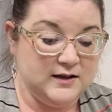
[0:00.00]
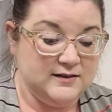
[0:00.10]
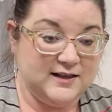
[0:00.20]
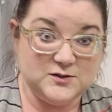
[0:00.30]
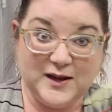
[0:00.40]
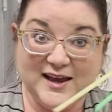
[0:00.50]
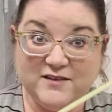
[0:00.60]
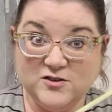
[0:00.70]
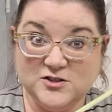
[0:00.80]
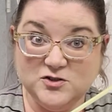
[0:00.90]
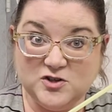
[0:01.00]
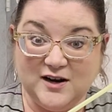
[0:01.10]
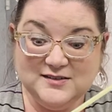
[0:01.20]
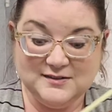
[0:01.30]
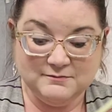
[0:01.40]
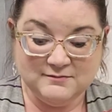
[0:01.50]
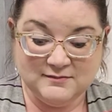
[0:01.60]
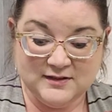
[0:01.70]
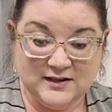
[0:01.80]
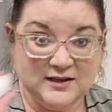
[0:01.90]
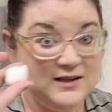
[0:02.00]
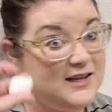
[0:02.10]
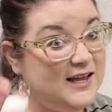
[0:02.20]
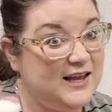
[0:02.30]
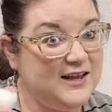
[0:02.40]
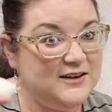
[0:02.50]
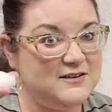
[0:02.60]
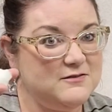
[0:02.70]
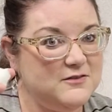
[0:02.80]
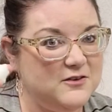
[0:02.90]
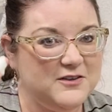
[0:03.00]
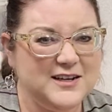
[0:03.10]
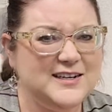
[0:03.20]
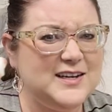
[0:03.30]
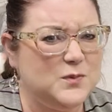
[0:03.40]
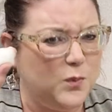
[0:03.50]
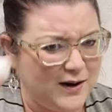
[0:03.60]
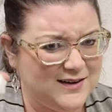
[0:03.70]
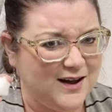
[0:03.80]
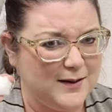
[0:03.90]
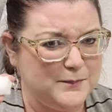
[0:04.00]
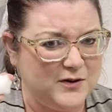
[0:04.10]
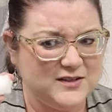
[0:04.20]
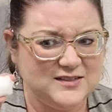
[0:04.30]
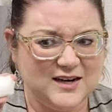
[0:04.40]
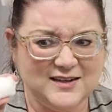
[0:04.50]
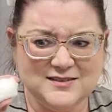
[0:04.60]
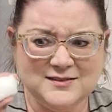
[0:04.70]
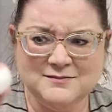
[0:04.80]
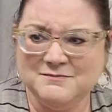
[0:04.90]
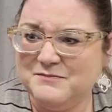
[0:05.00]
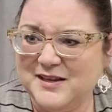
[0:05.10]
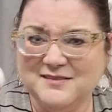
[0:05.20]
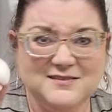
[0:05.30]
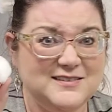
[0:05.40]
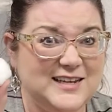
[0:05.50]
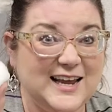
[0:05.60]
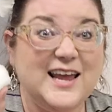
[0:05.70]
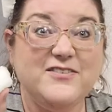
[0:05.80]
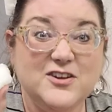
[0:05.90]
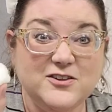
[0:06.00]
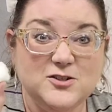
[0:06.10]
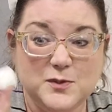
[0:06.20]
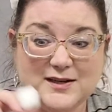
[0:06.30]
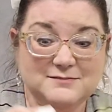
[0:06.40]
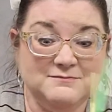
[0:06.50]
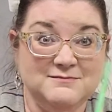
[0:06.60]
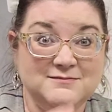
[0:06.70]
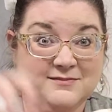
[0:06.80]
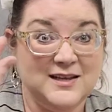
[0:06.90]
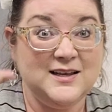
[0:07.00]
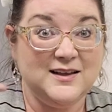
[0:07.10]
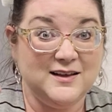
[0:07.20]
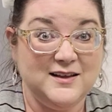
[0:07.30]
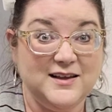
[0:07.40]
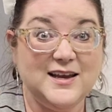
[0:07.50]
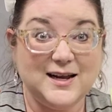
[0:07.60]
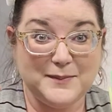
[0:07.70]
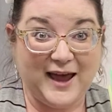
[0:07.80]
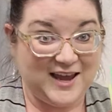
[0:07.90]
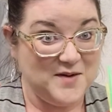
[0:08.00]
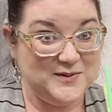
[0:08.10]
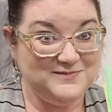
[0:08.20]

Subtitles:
That's why I gave you 2 straws. And you're only going to need 1 cotton ball to start, but if you lose one, you got to back up.